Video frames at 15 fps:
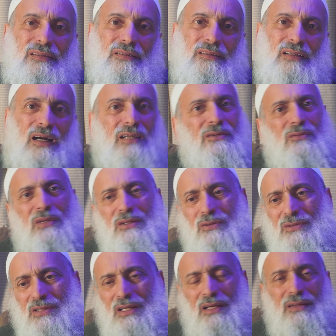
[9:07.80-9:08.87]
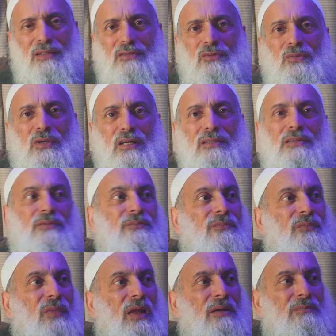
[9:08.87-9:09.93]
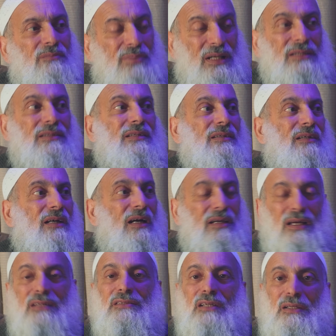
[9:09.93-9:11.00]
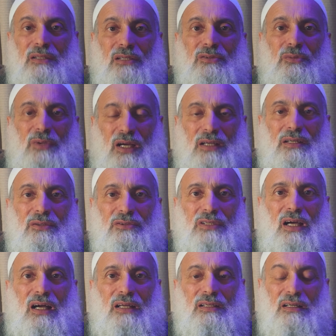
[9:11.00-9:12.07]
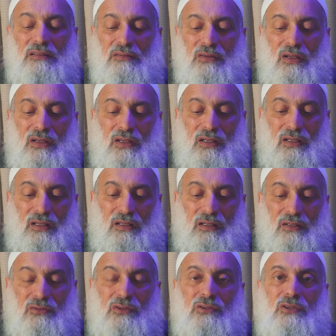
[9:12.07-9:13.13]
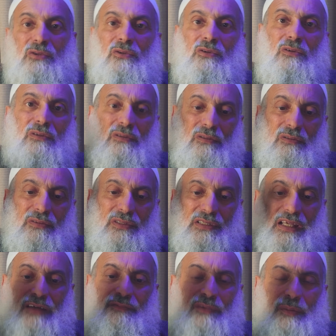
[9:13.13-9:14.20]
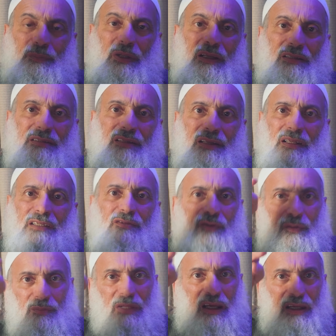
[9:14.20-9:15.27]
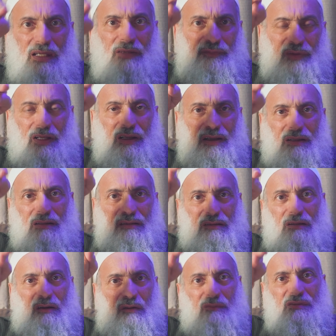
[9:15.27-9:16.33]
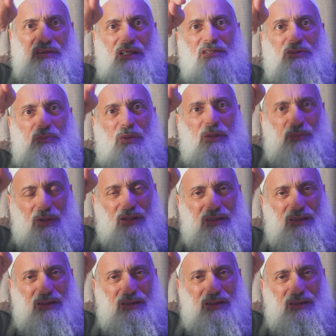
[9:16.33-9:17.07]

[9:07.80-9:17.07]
I don't want to say this word, but I ask Allah subhanahu wa ta'ala to save the Palestinians from the evil of such people.